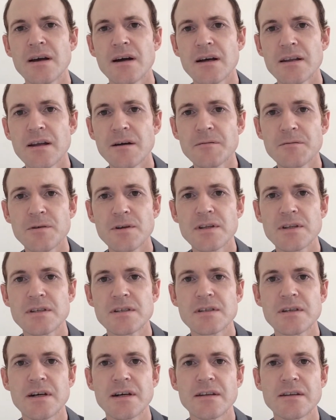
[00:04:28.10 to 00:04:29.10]
Another
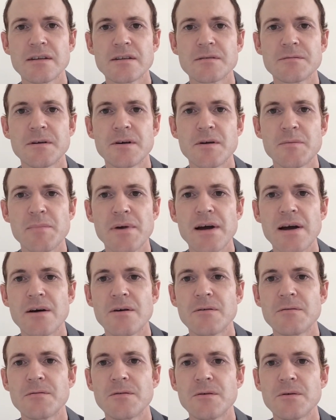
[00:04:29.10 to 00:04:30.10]
insight that's very
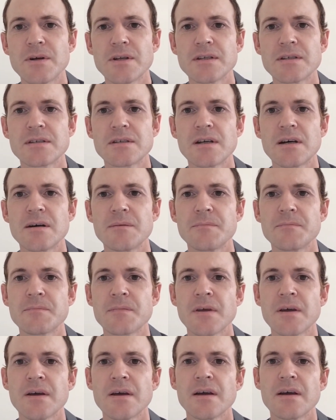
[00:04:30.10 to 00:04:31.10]
powerful is
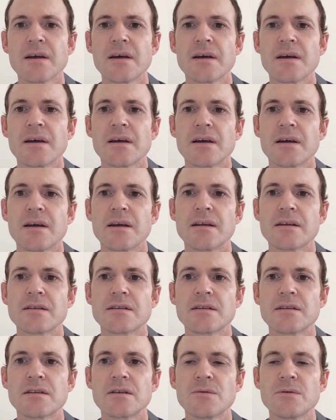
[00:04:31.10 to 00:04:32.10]

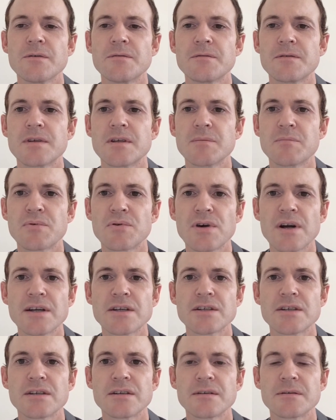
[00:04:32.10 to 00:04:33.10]
to do with
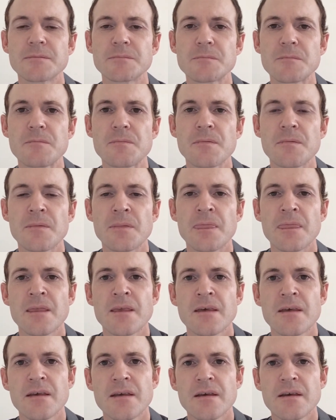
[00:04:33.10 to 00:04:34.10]
depression.
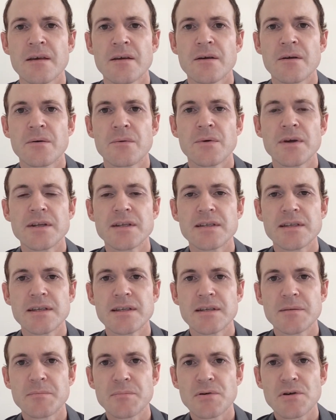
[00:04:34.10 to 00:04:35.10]
We see
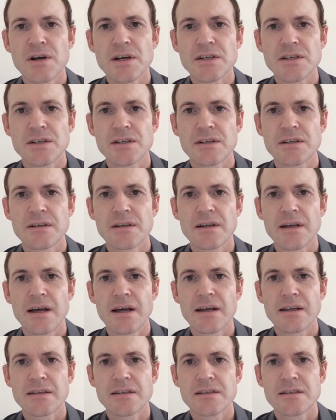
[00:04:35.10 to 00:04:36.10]
depression
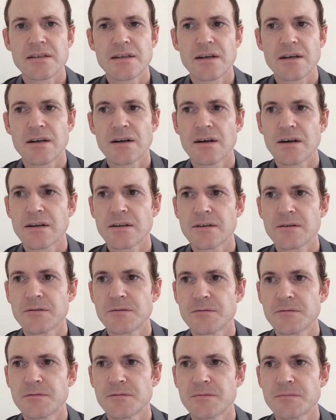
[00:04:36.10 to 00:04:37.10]
as a kind
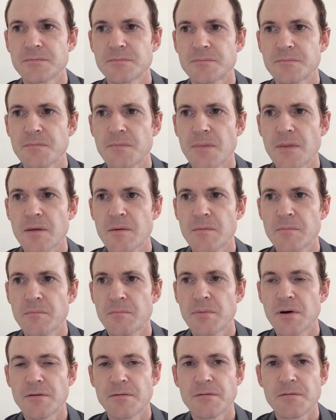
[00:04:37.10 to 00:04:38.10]
of
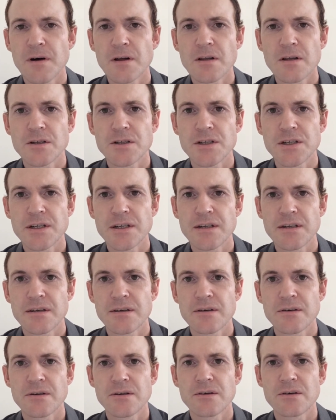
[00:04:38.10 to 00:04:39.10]
pathology
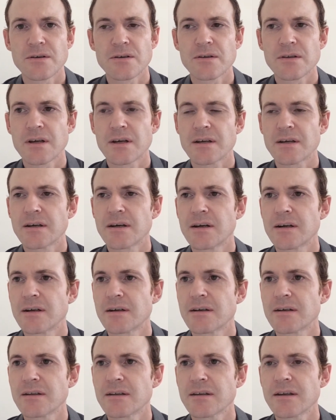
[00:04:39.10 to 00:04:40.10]
or like
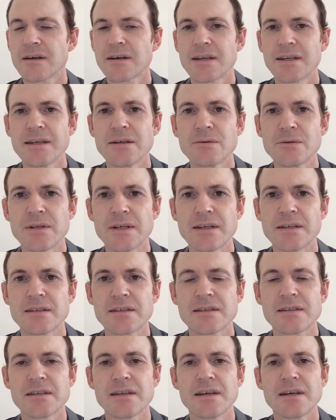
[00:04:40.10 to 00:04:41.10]
an
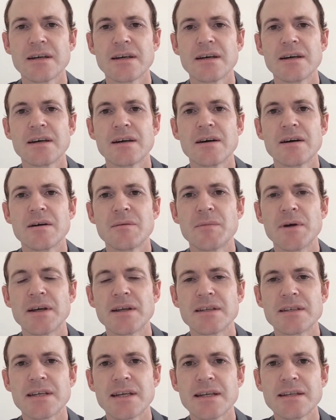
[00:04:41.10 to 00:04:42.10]
illness, but
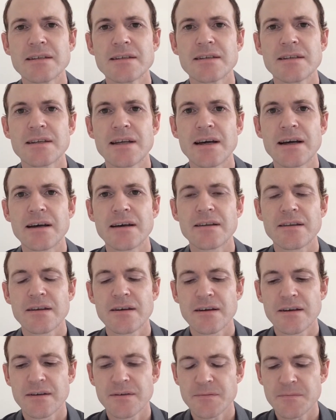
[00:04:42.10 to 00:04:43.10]
it's hinted at
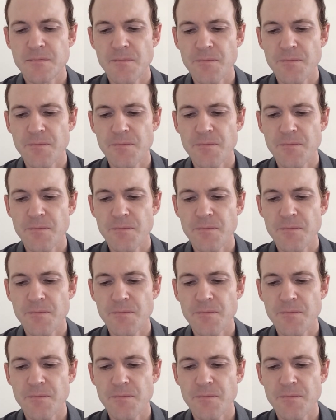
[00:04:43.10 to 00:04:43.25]
that